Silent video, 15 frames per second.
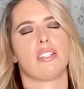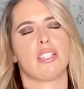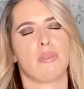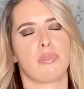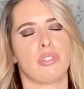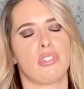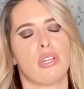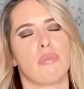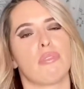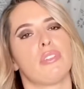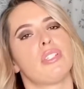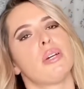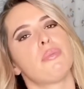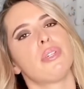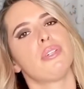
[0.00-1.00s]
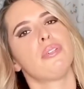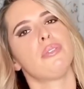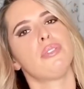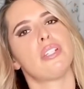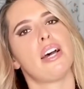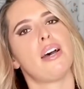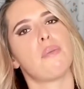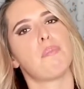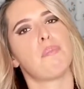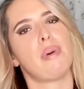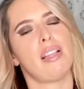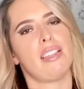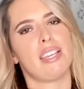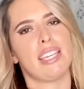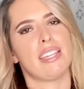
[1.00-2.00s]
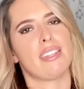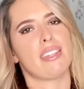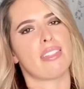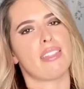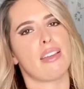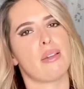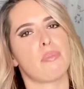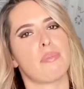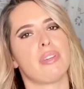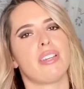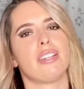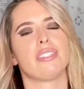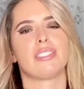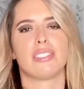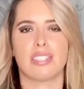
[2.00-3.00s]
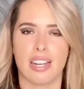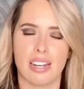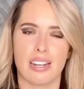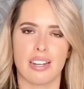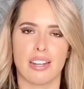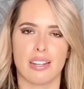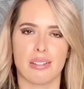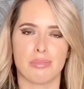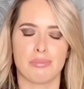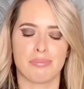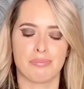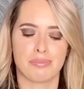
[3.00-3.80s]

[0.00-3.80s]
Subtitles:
www.bellahealingtherapy.com.